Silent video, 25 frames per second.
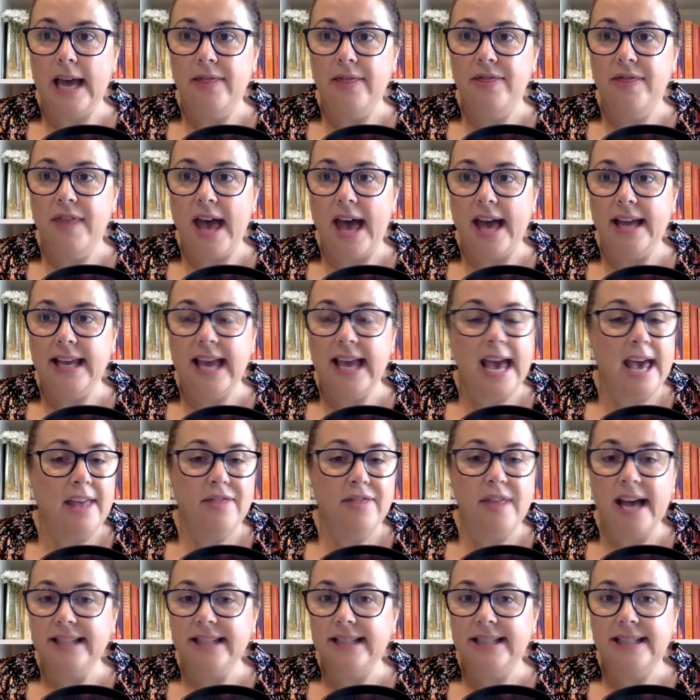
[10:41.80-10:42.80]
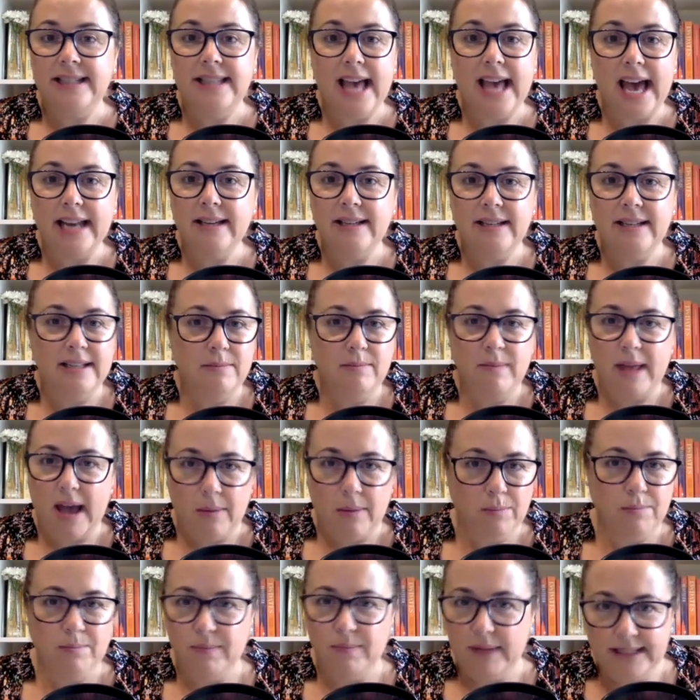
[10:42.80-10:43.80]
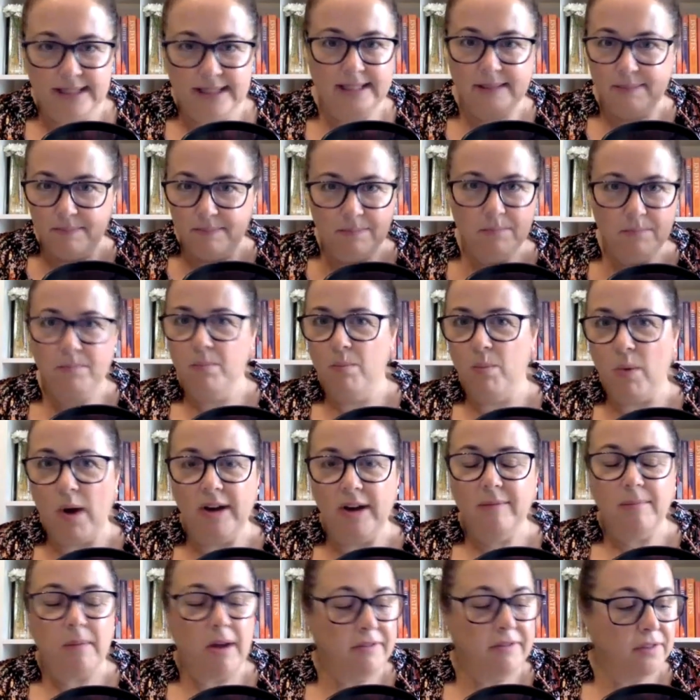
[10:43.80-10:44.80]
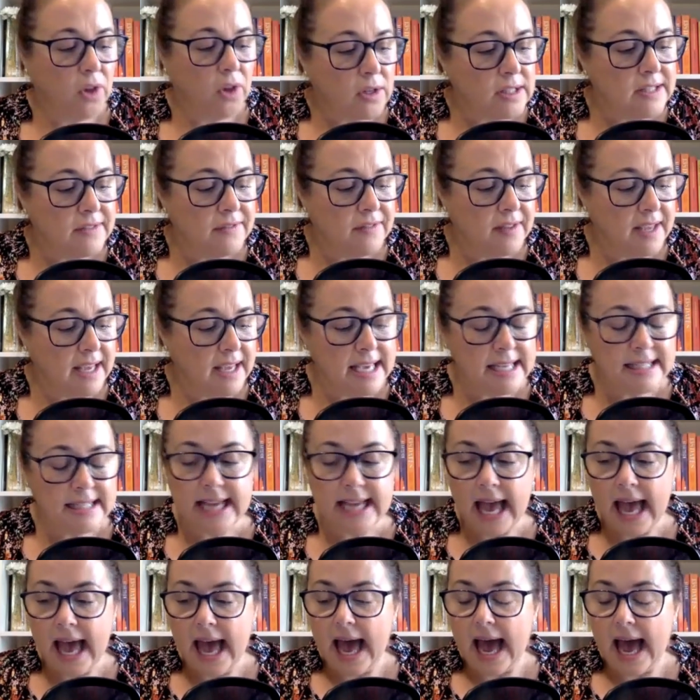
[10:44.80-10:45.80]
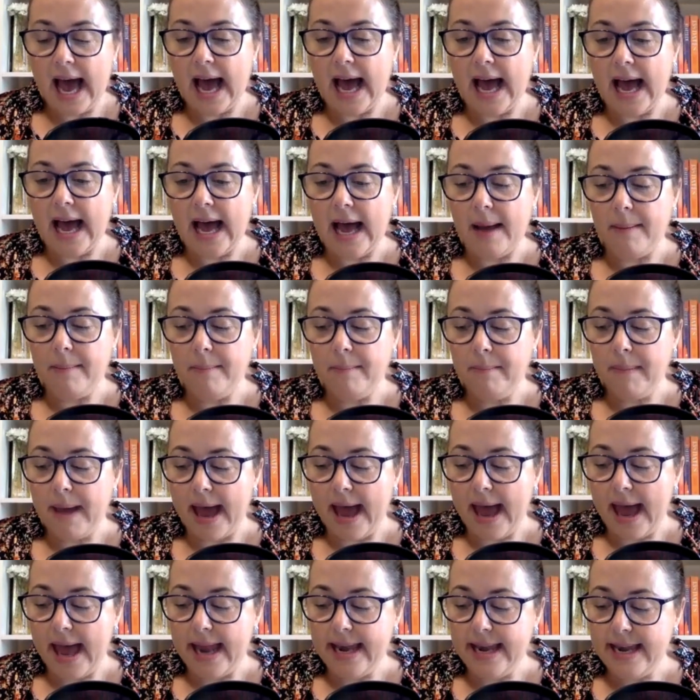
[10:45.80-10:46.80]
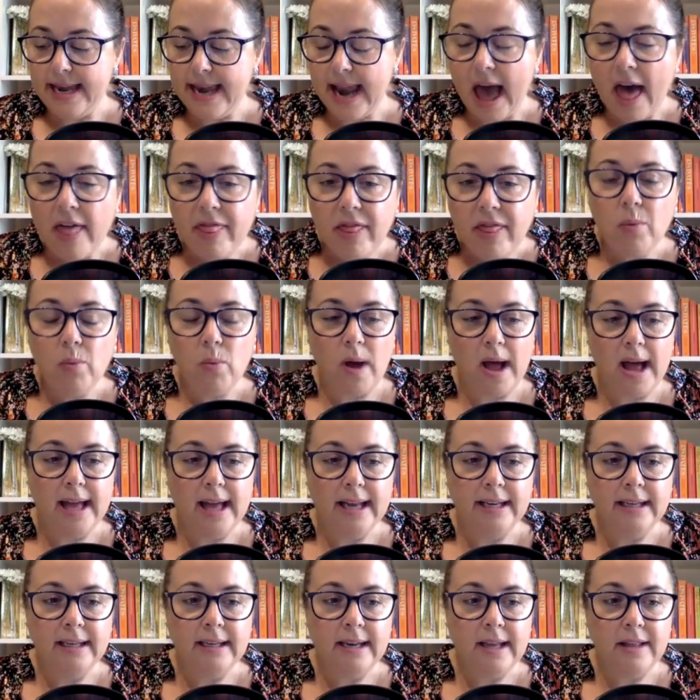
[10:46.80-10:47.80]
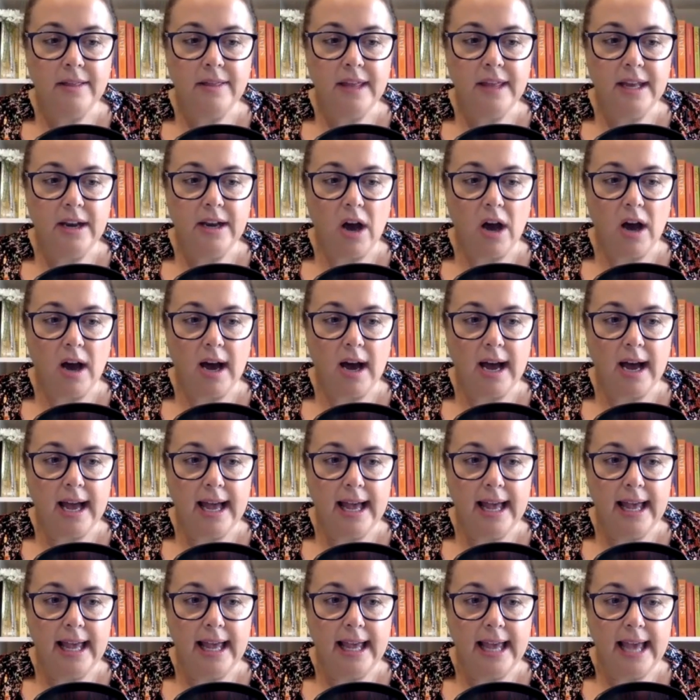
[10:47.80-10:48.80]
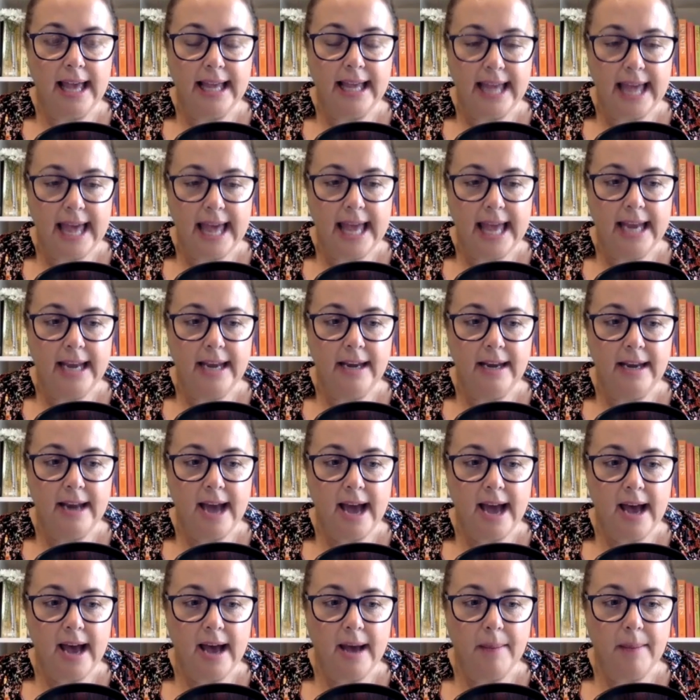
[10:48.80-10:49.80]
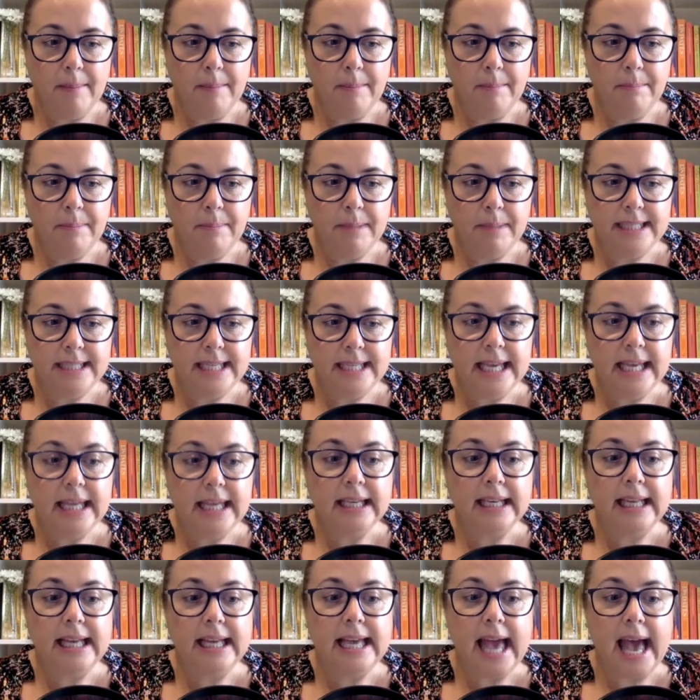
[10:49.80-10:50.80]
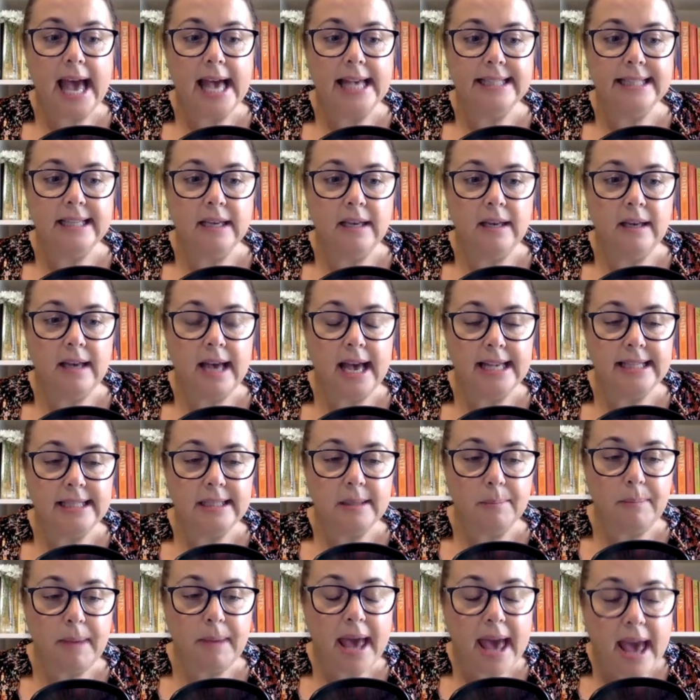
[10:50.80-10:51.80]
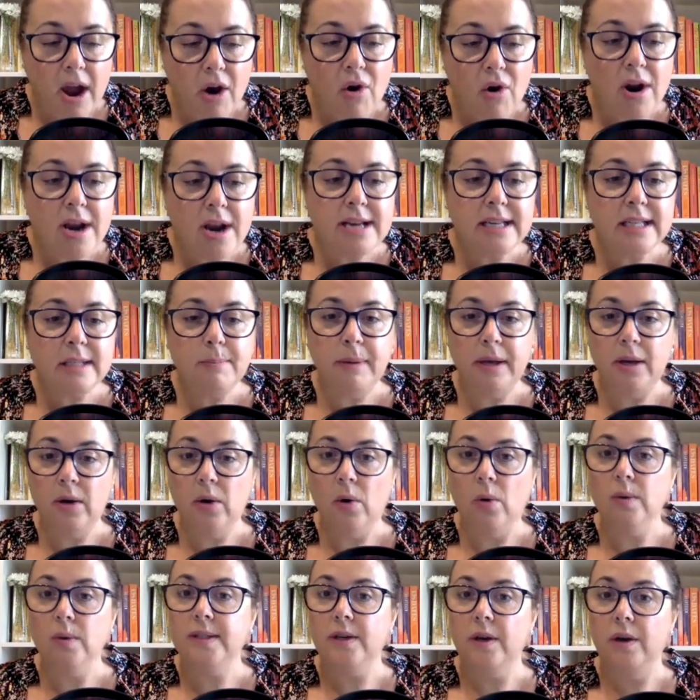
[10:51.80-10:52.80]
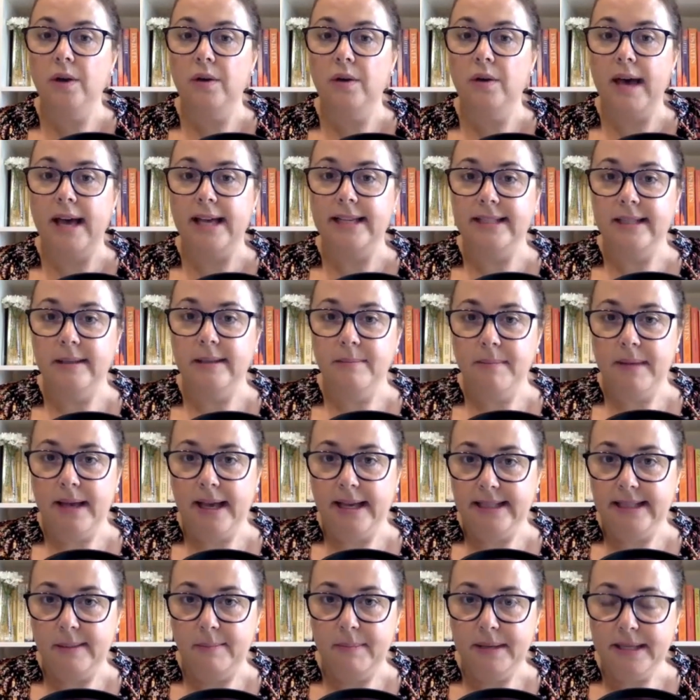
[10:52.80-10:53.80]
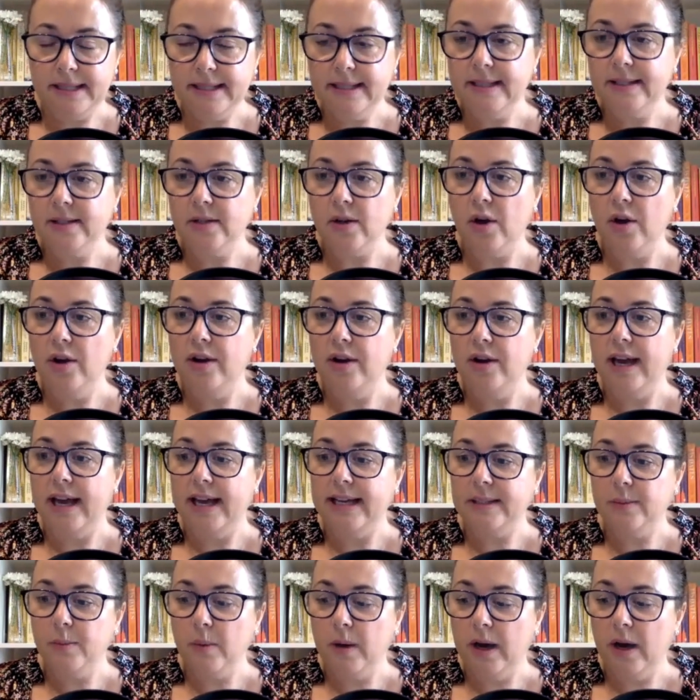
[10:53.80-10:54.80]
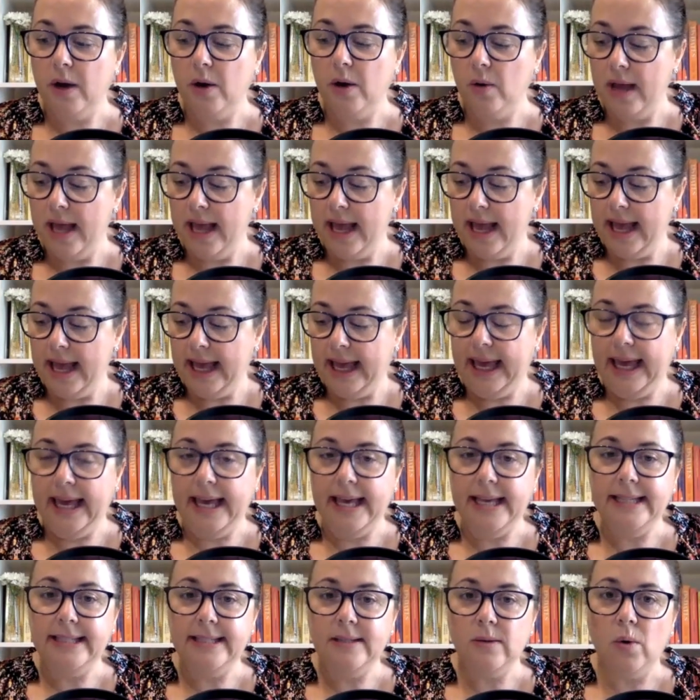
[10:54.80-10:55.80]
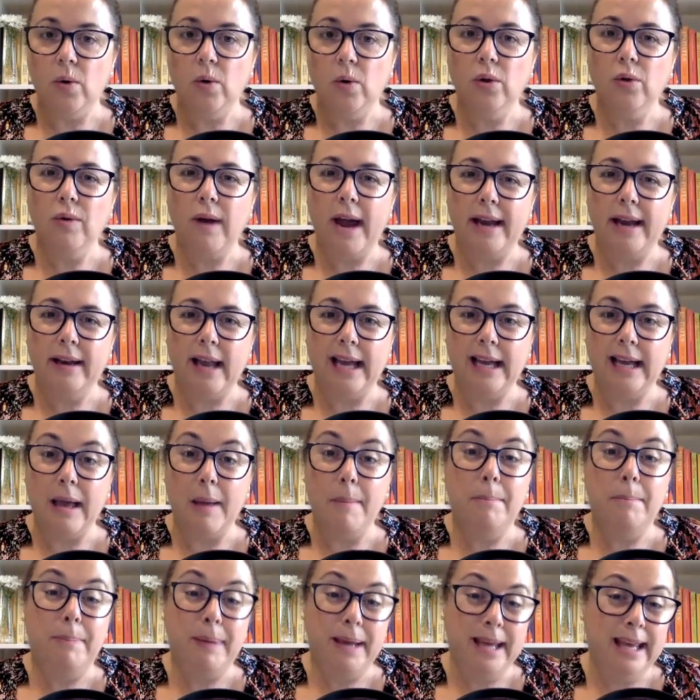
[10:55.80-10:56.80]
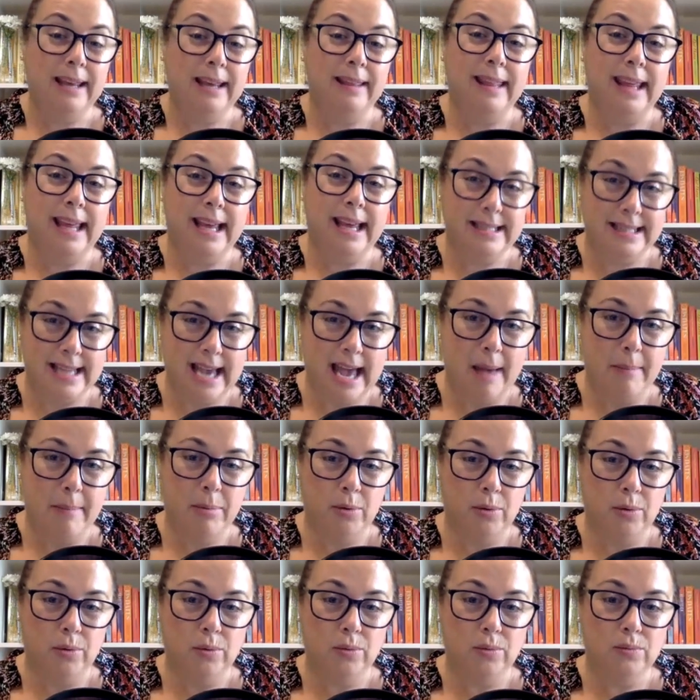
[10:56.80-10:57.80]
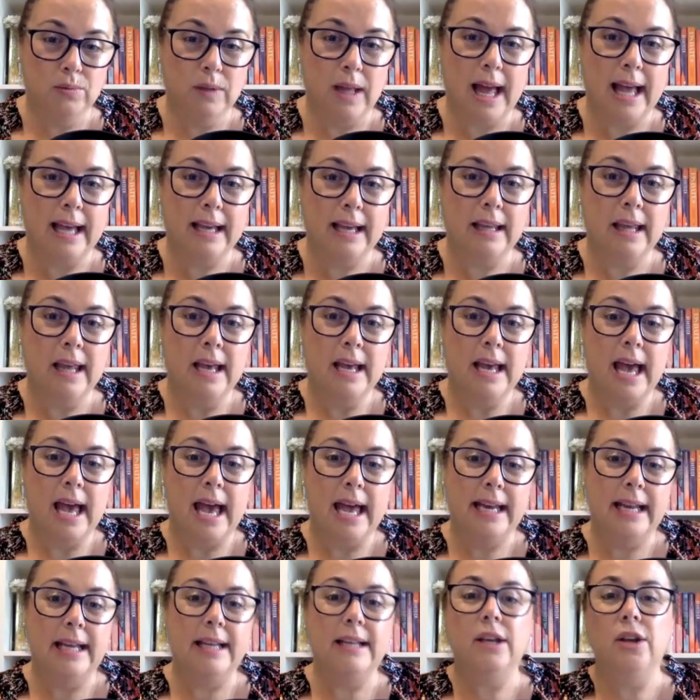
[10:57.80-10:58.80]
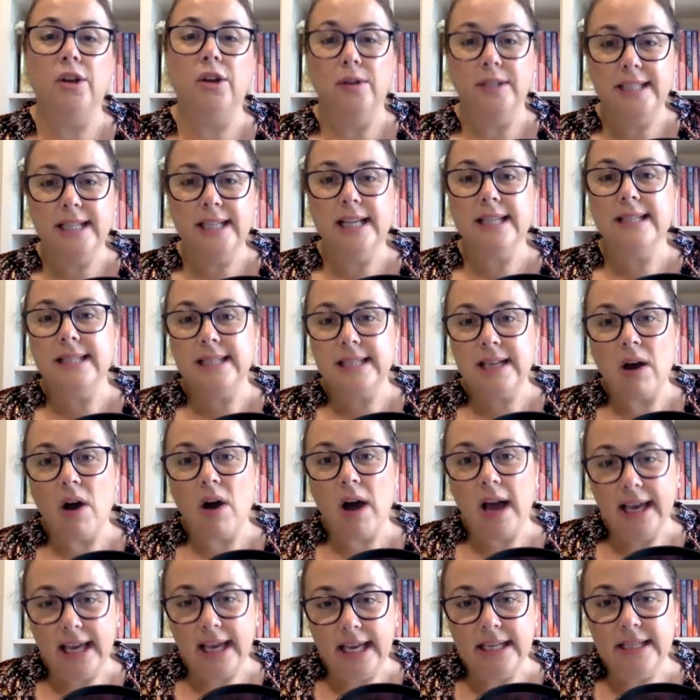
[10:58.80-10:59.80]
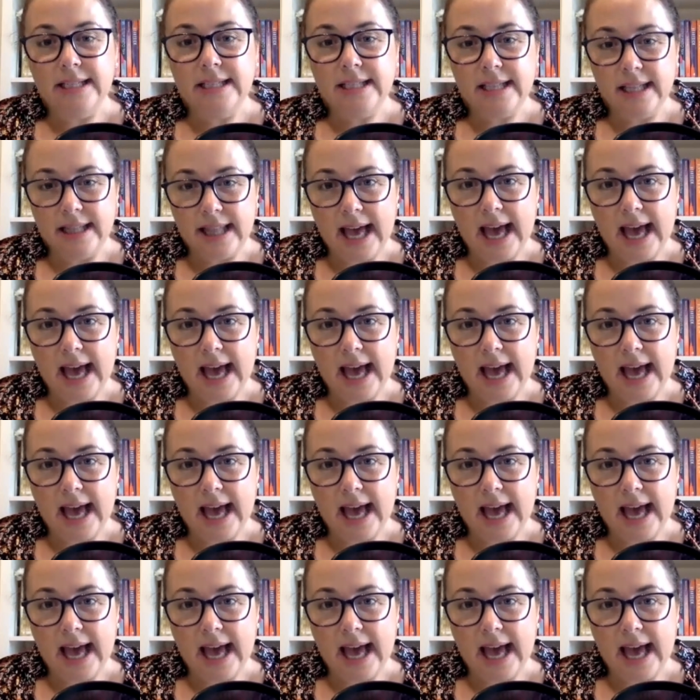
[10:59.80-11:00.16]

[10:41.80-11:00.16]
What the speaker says: that, yeah, that is one of my philosophies. Another one that I, again, particularly as a parent, but also as a business owner as well, is all around like being the example. Like, and it, you know, it does tie into